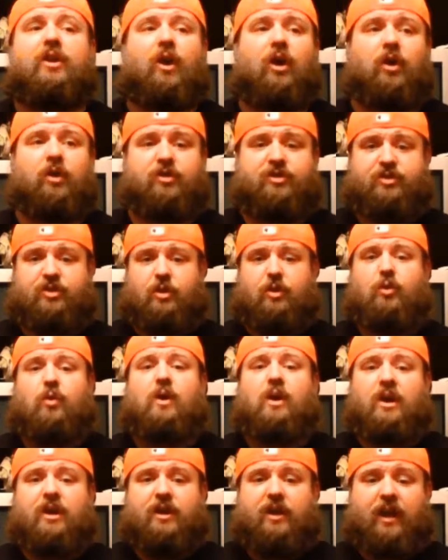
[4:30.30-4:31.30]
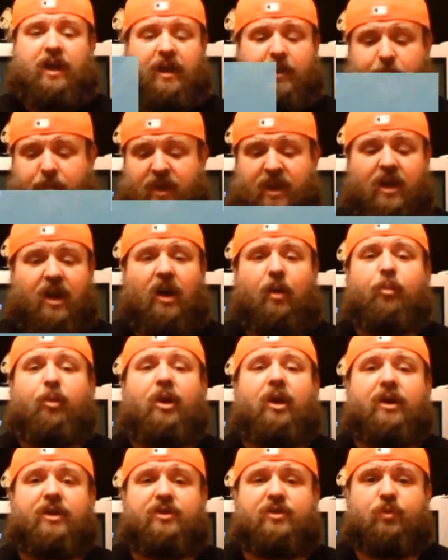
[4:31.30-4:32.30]
can also hit me
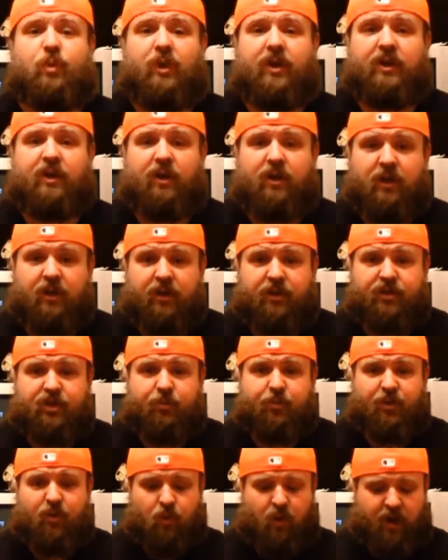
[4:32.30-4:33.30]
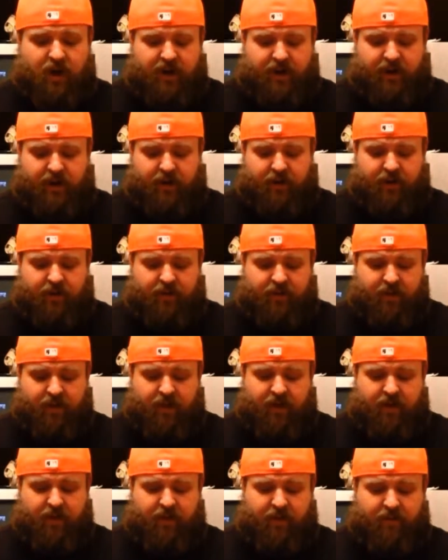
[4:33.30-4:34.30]
up on Twitter. It should be right here,
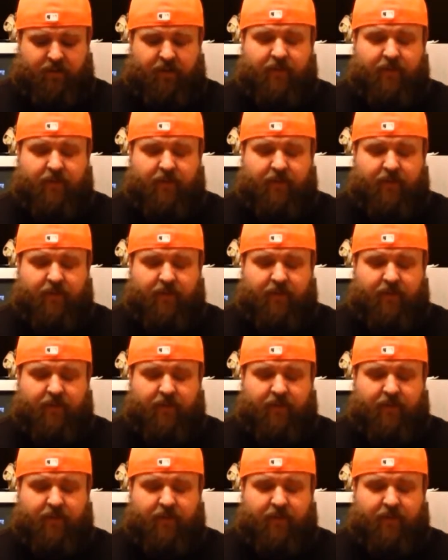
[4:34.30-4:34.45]
right?